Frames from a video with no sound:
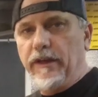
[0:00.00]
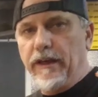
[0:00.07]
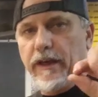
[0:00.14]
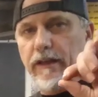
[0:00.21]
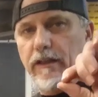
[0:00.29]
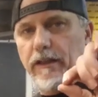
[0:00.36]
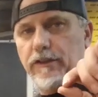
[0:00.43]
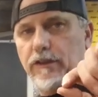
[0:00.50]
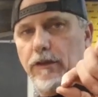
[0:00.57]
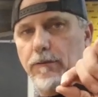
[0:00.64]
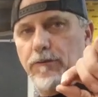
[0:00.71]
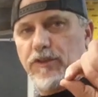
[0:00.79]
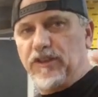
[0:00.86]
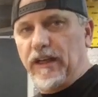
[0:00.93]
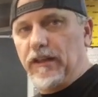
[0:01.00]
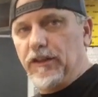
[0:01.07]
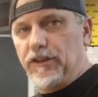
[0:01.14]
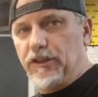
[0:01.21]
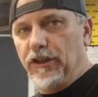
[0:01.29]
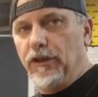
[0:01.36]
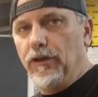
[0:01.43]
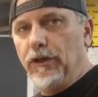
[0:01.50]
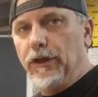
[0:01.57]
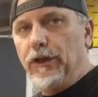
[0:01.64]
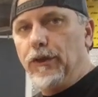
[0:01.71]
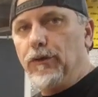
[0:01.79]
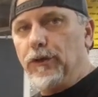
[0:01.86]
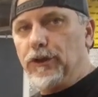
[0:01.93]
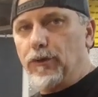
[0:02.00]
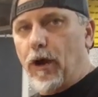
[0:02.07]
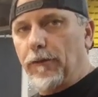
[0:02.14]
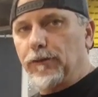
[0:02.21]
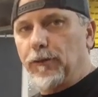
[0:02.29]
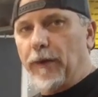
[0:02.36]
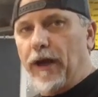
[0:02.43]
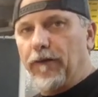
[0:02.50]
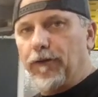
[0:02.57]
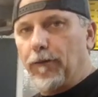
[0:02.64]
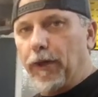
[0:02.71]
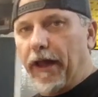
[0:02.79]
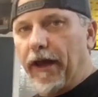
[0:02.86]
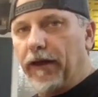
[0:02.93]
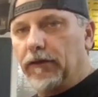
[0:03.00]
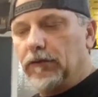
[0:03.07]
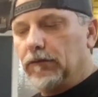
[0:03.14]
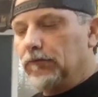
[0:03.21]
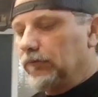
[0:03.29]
It had like some stainless steel. Yeah. We swapped them out for black.